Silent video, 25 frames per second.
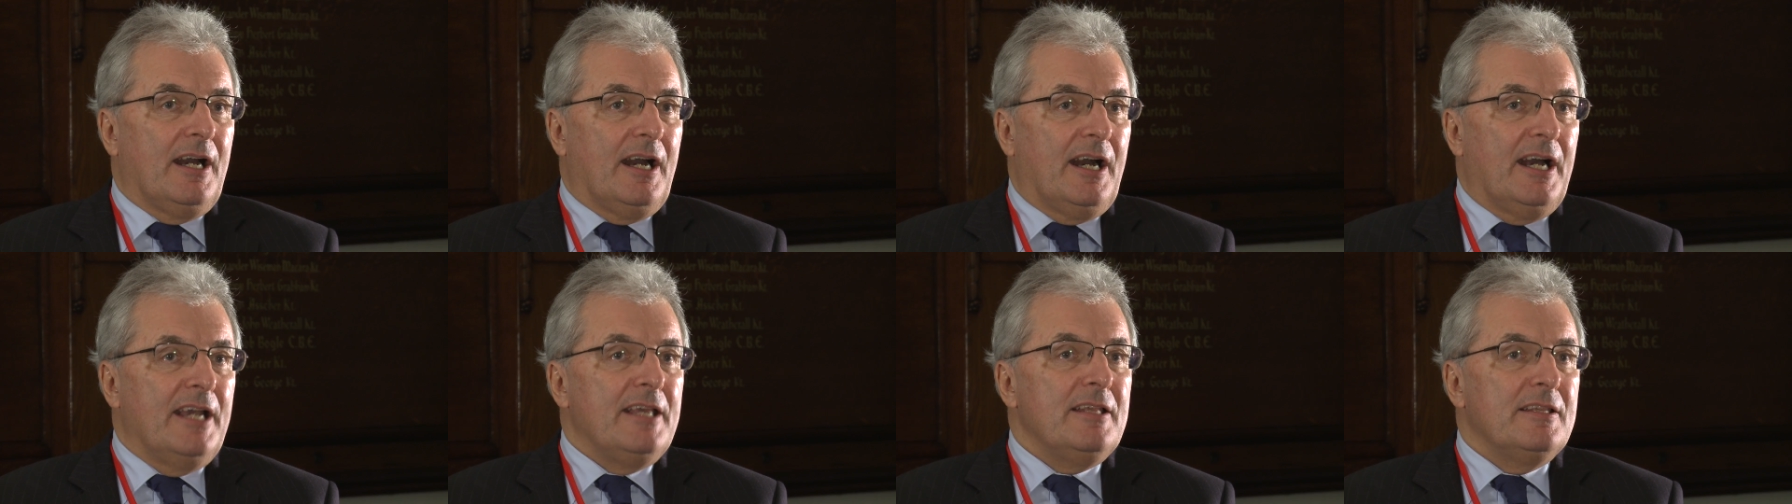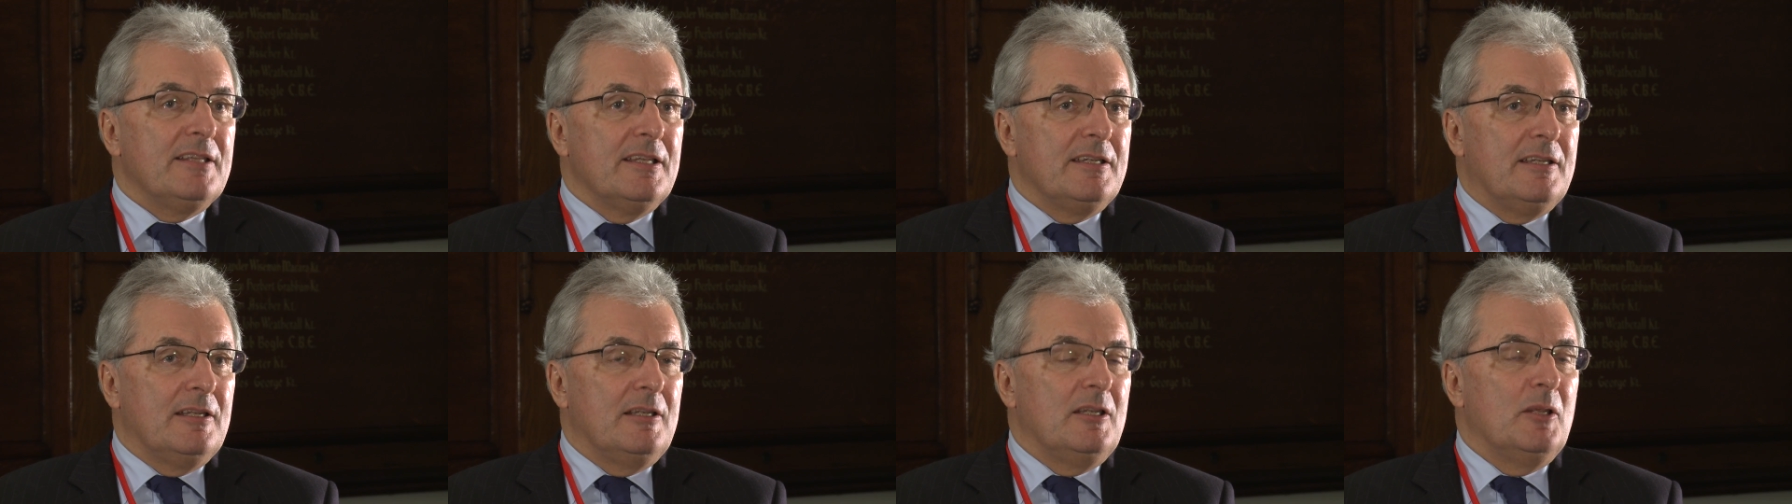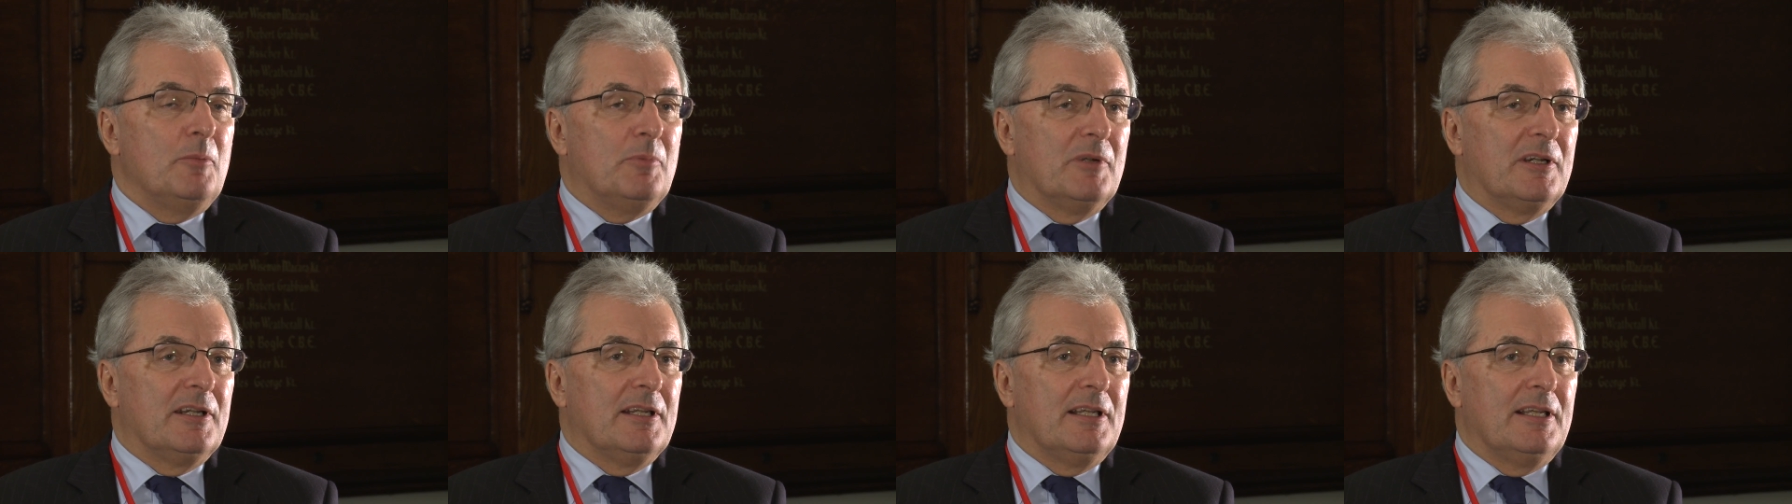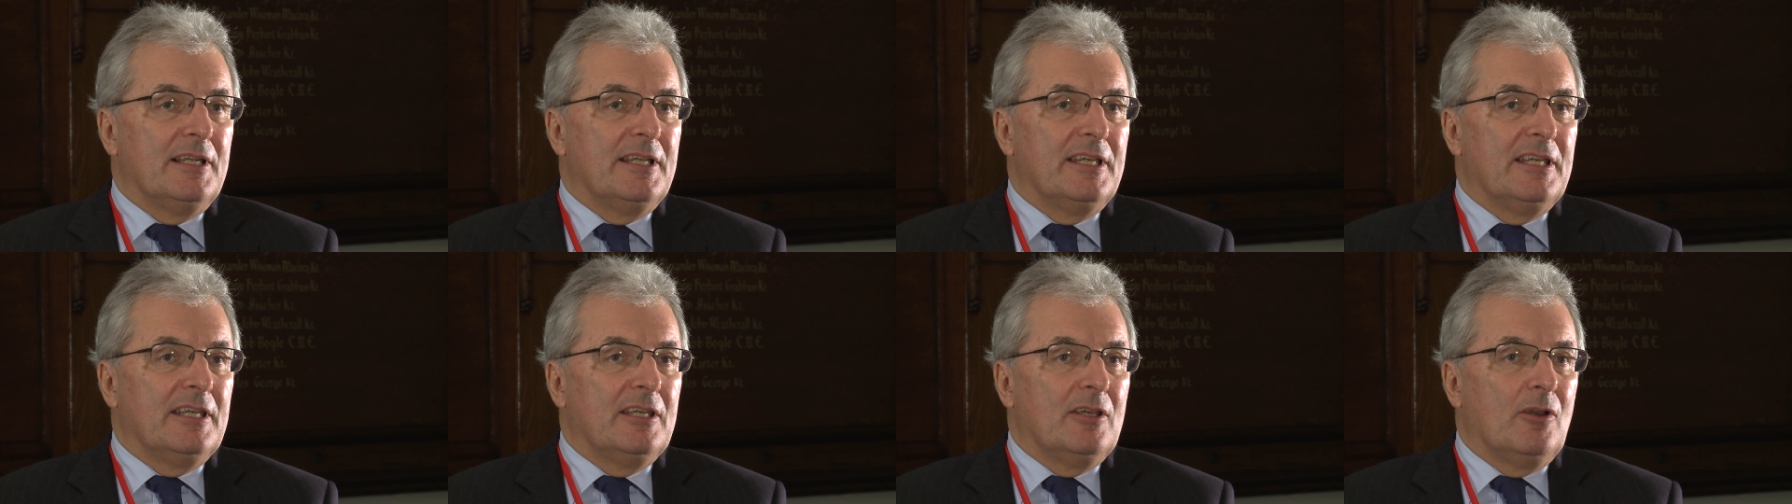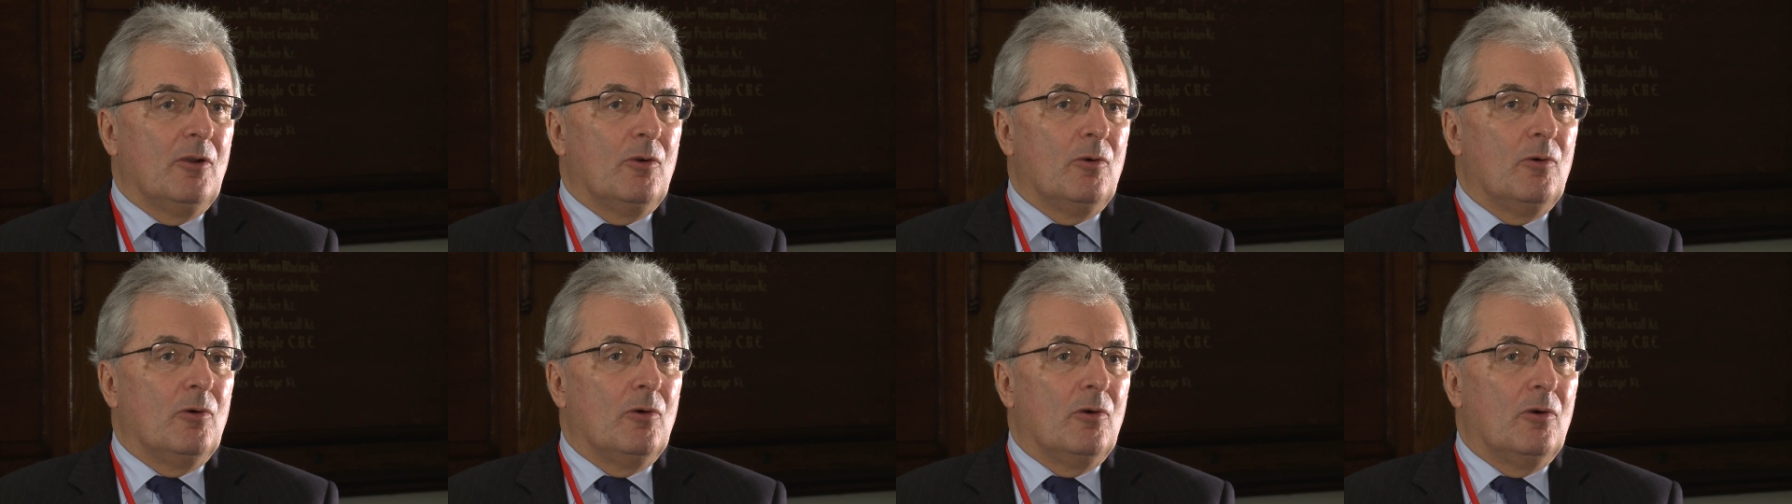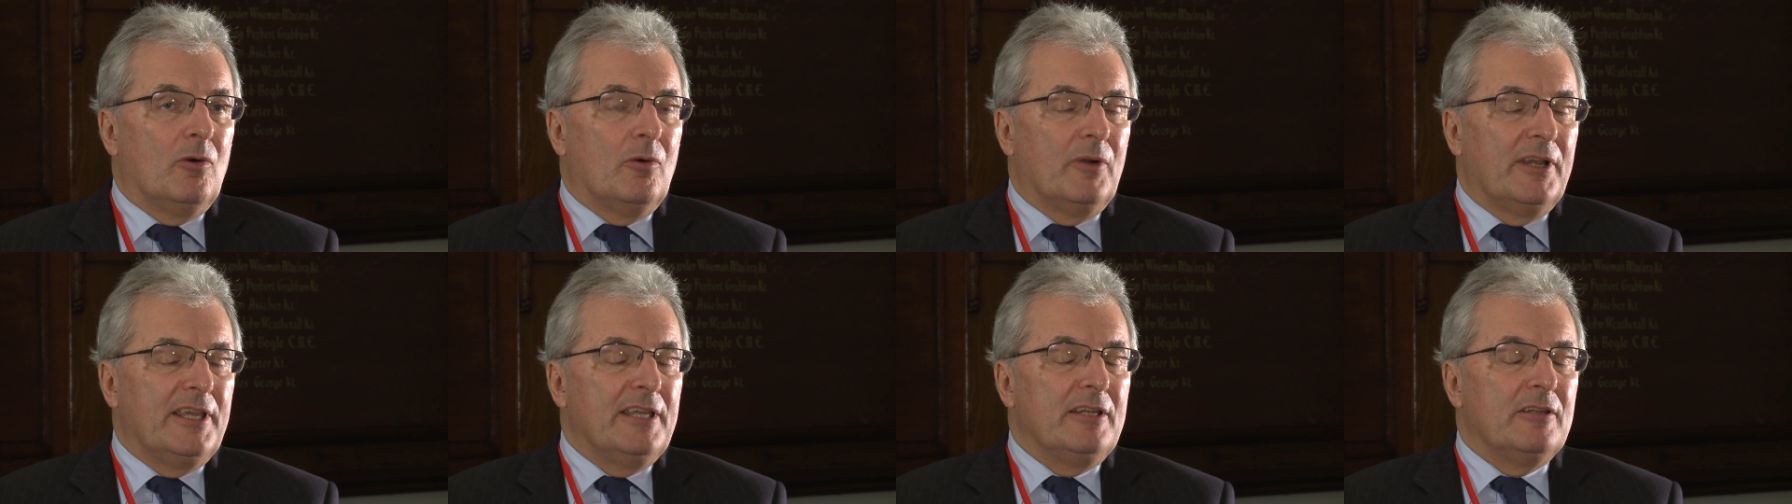either deliberately
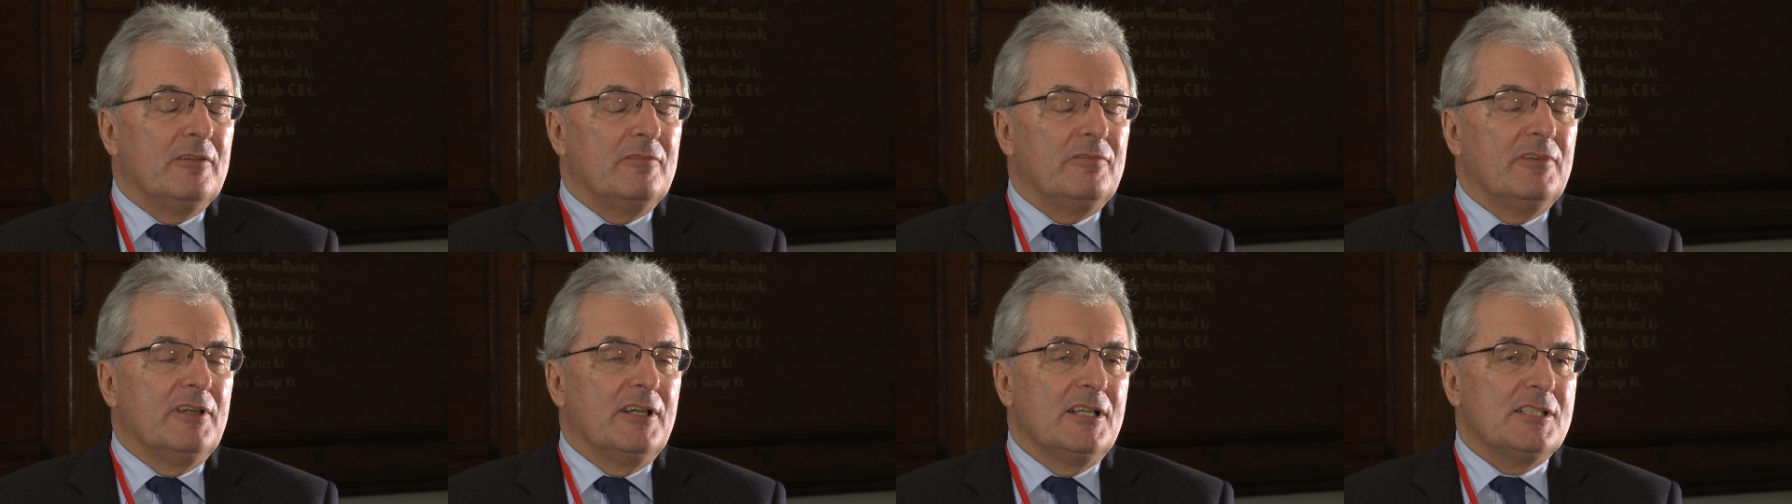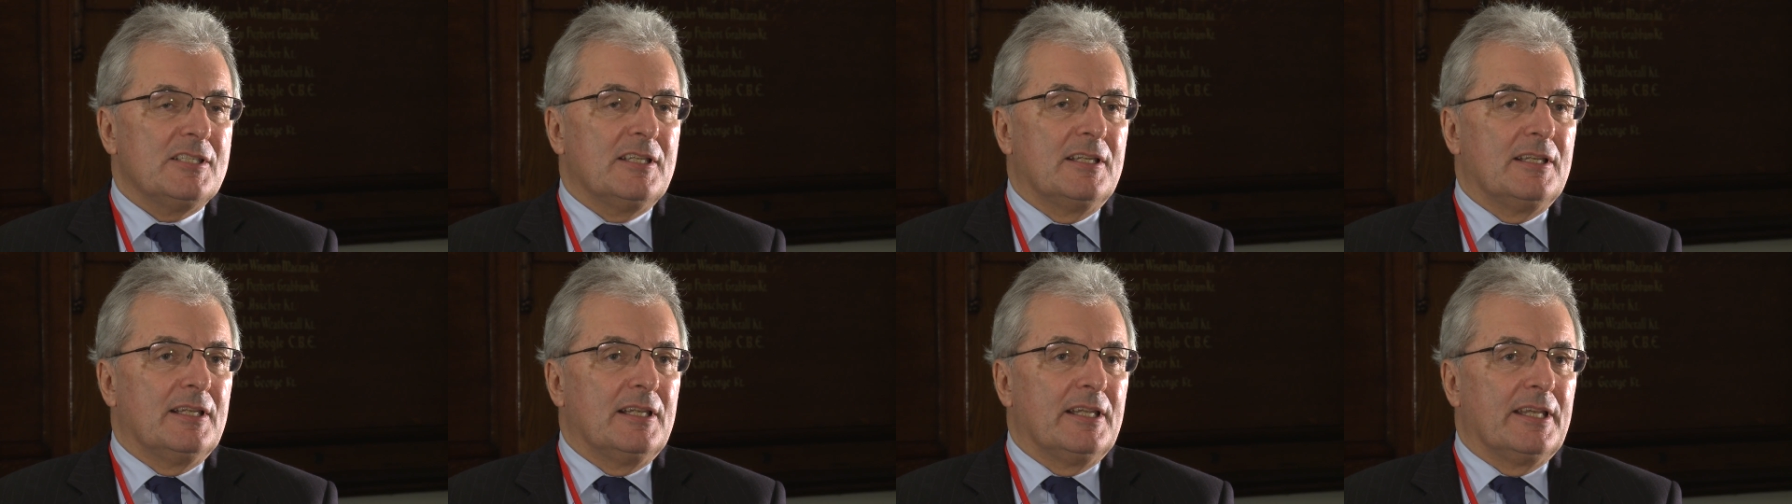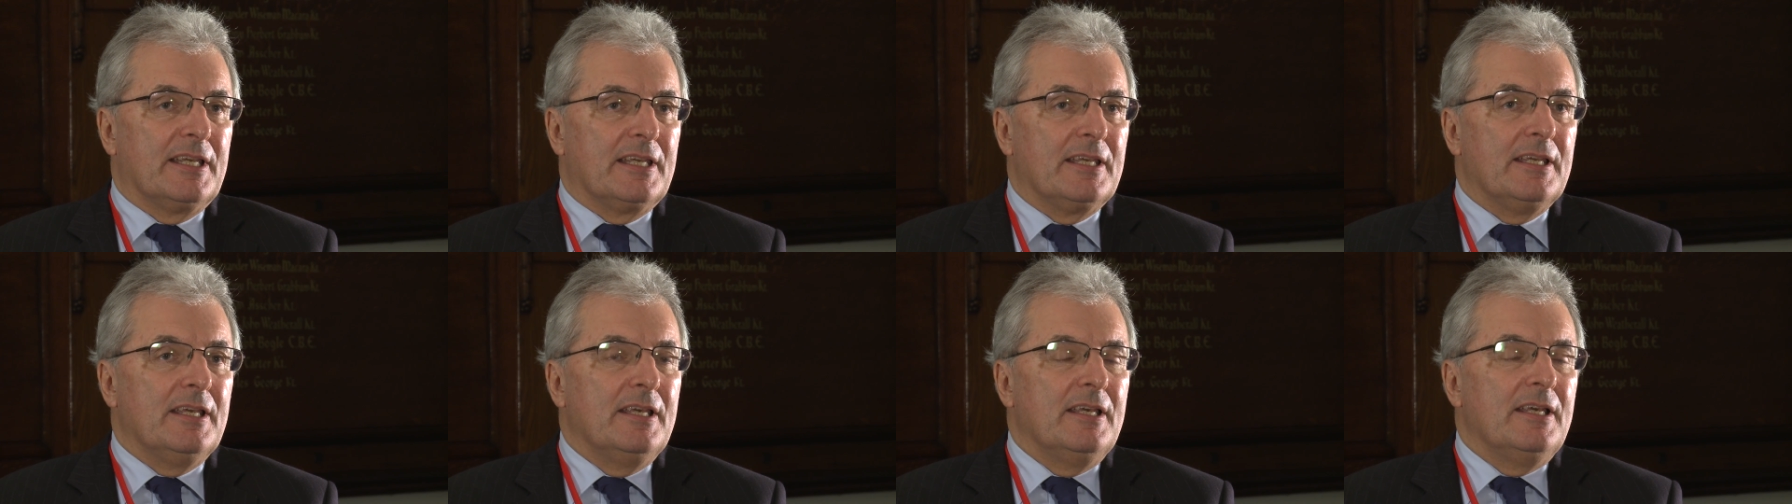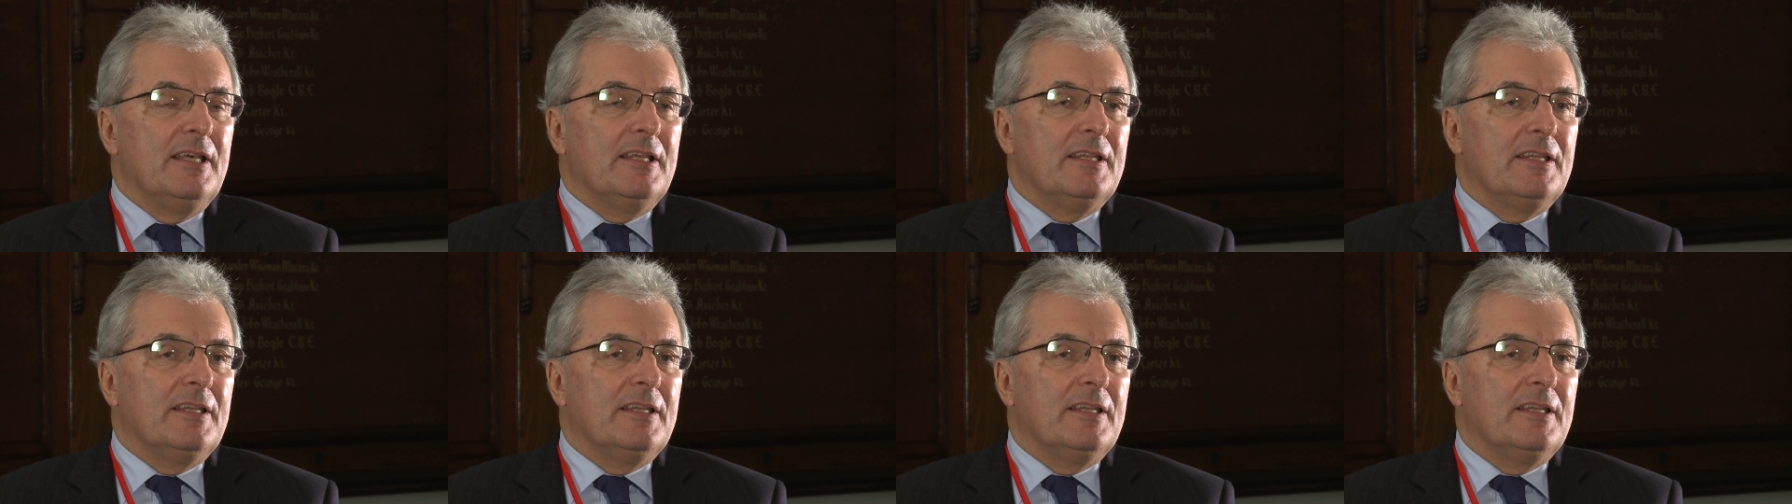or inadvertently,